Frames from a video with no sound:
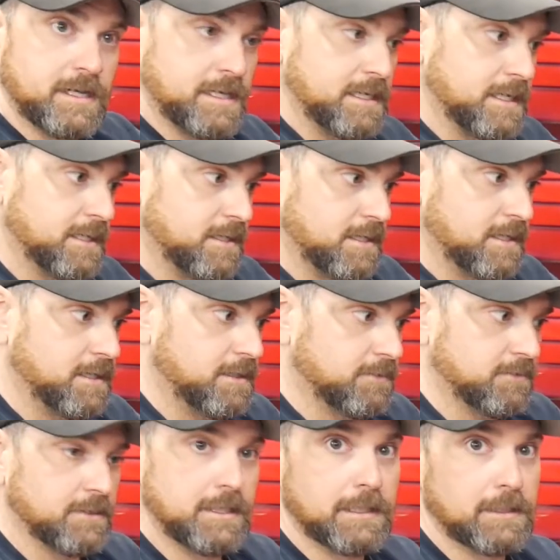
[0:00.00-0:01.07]
and in any
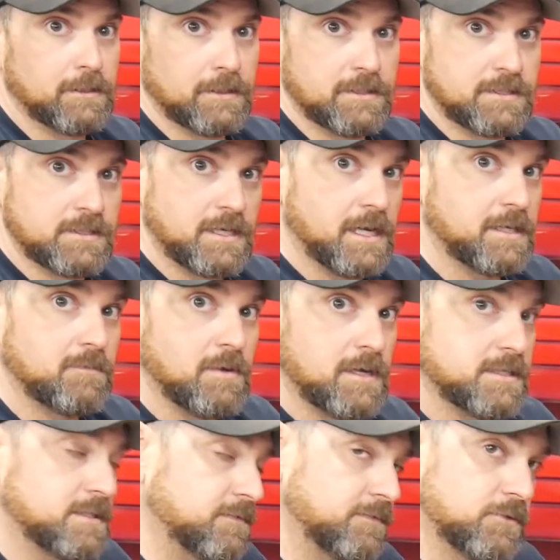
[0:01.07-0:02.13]
other gear it's
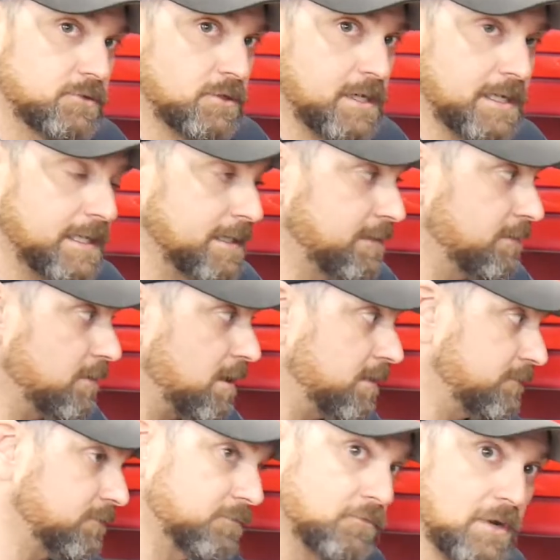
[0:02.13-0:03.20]
sideways, and if you try to get it
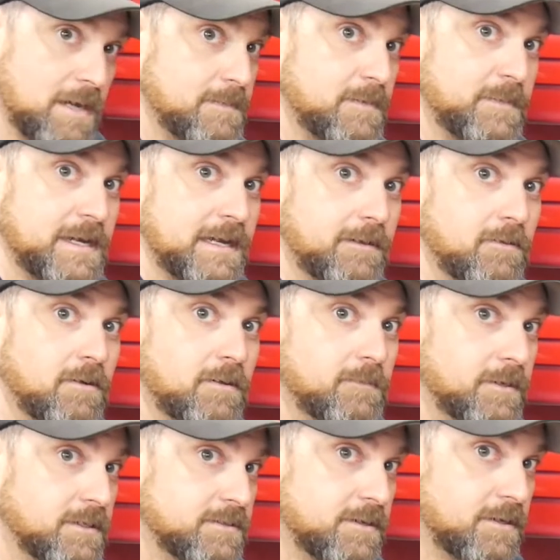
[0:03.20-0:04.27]
off or ram it back on
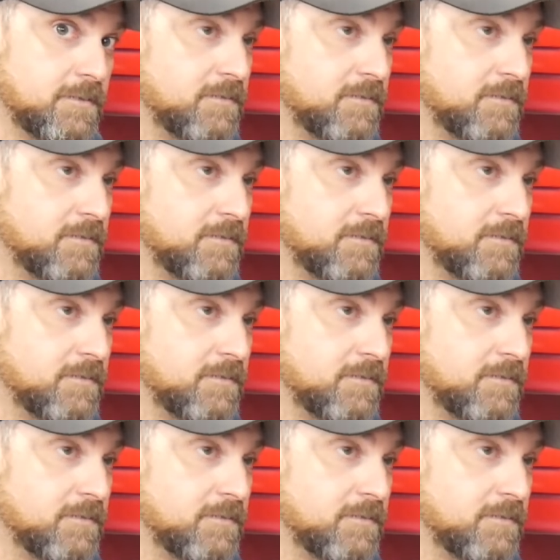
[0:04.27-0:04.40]
when it's not in